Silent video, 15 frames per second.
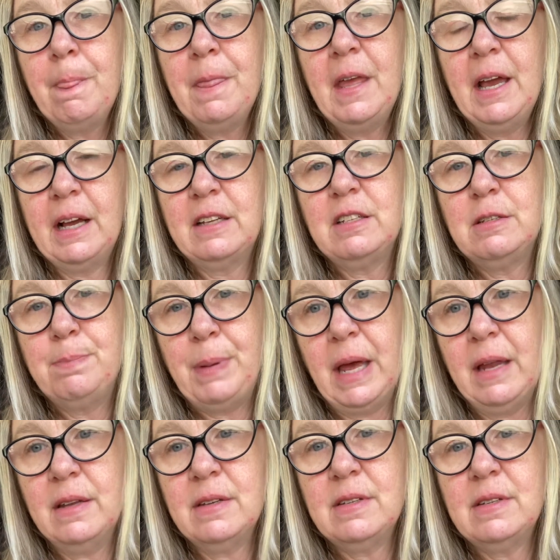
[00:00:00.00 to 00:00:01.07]

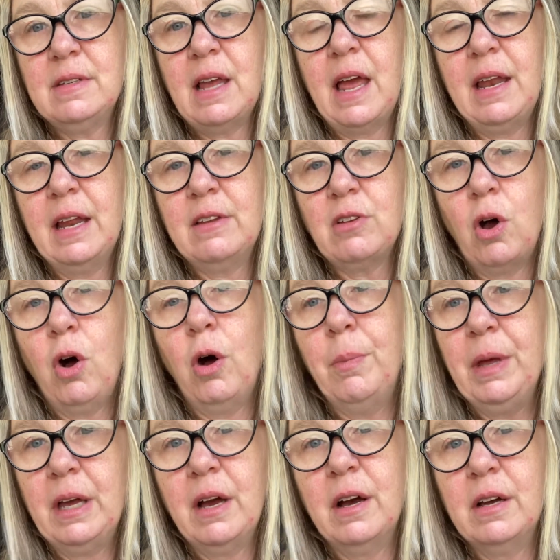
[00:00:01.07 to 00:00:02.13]
expense and it's all
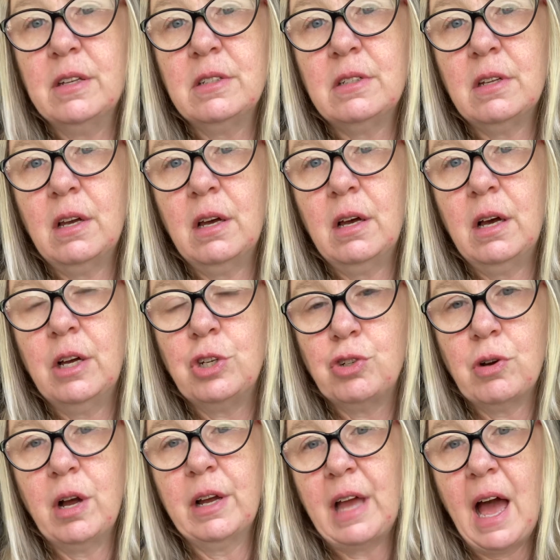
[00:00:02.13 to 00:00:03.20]
because a
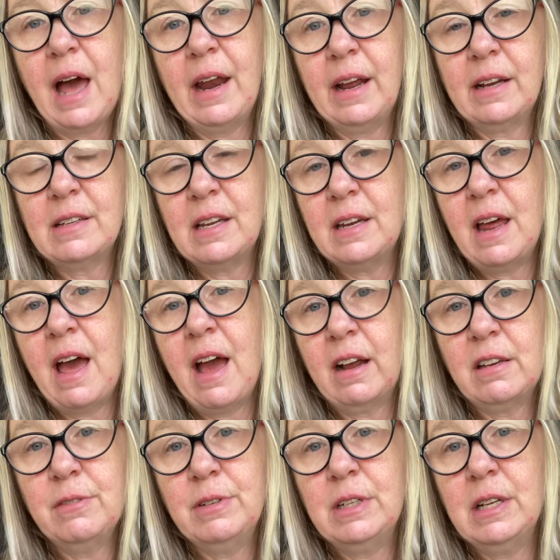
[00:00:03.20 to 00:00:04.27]
drug addict in
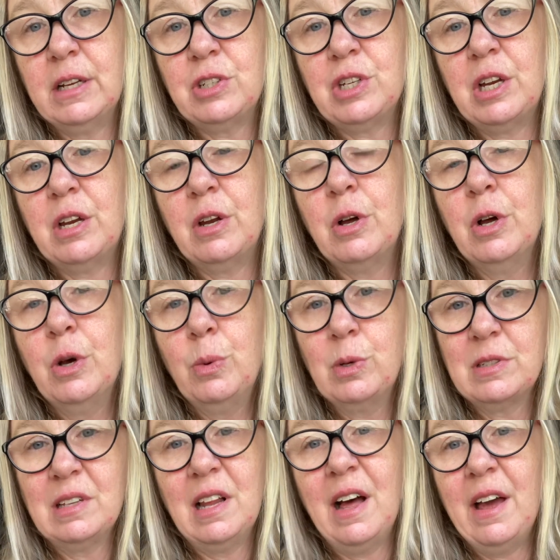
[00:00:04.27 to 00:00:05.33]
active addiction
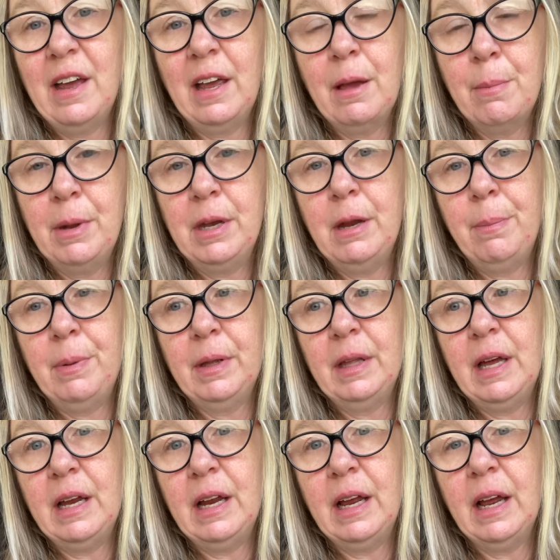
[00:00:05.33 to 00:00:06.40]
was lying and
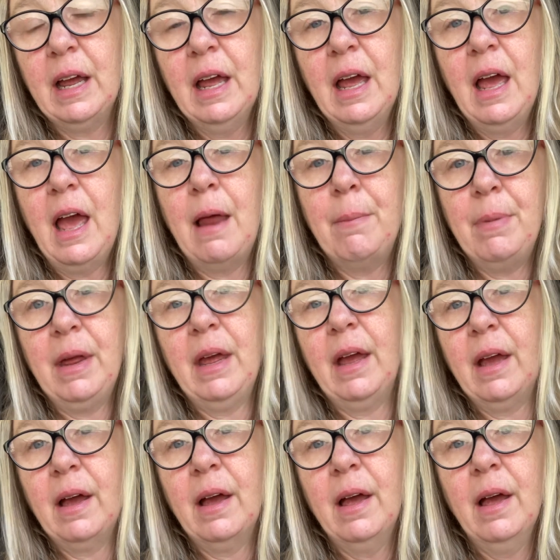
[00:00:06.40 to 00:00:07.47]
manipulating and
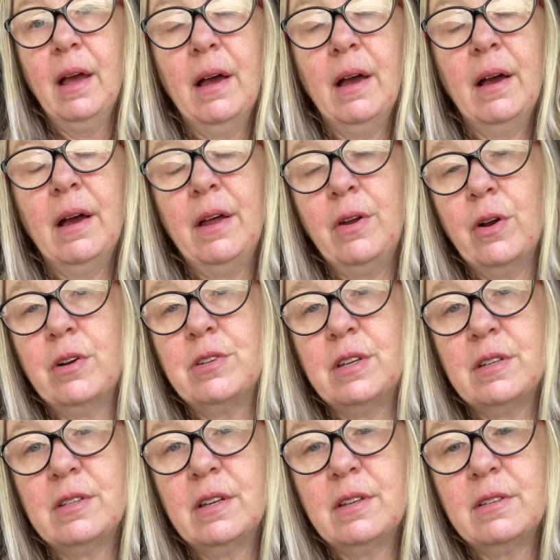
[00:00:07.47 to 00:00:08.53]
being a
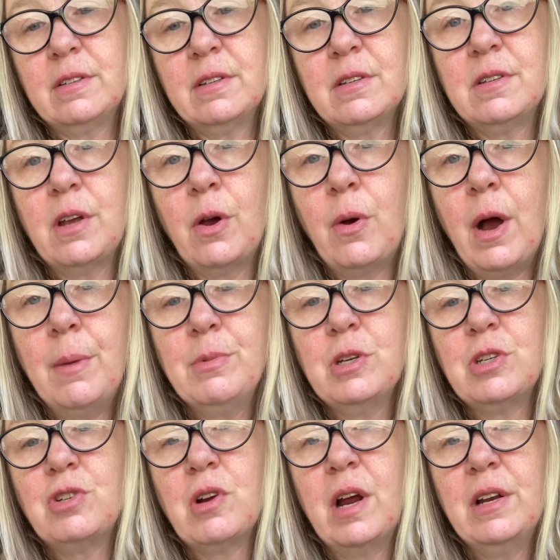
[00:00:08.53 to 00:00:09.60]
narcissist. So I'm
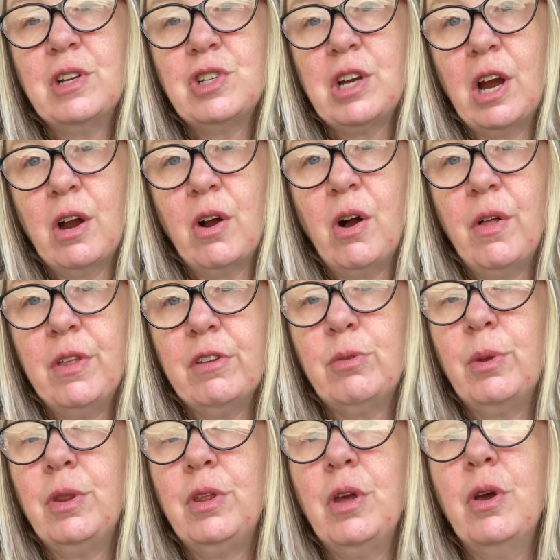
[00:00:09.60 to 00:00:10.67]
just trying to share all this
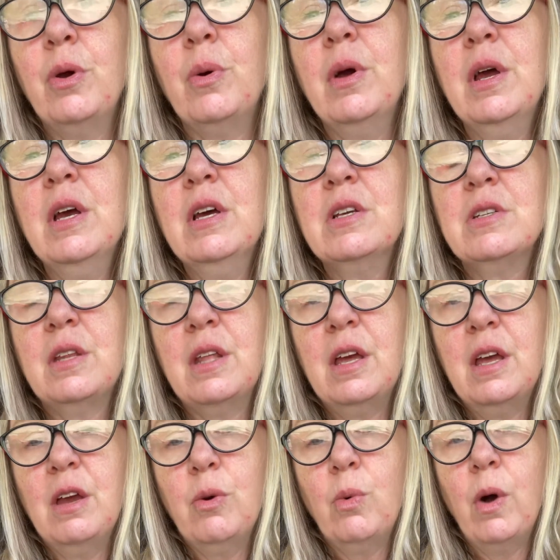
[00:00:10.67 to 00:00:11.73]
with you so
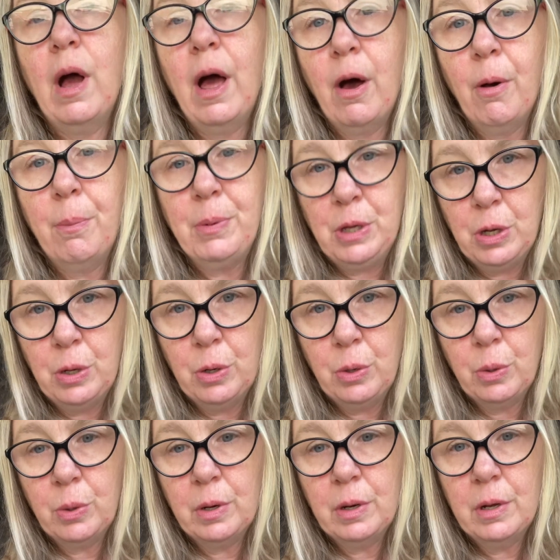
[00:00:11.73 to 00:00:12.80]
that it will help
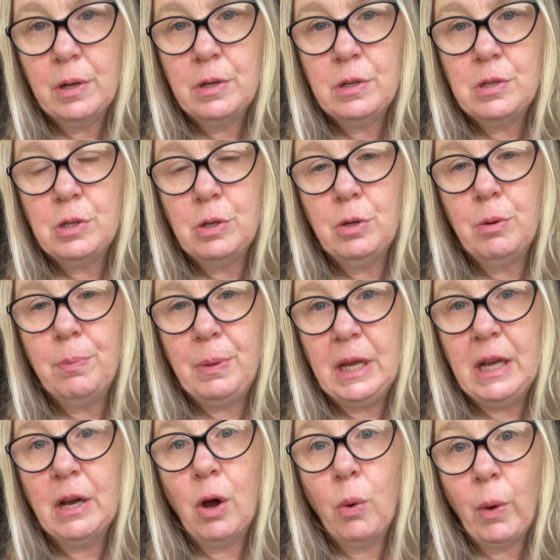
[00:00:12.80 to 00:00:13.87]
you to
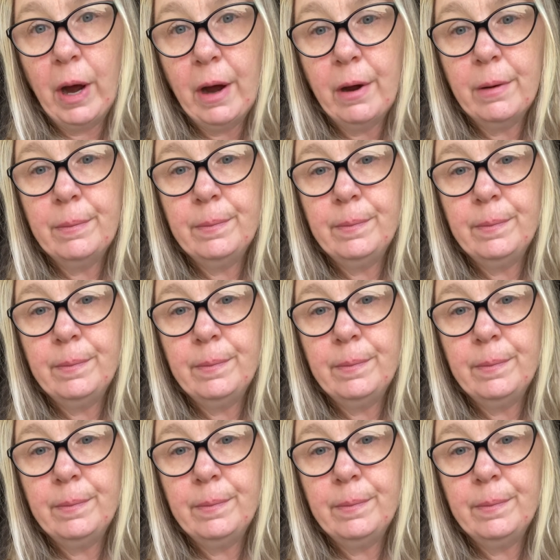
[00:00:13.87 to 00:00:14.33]
be aware.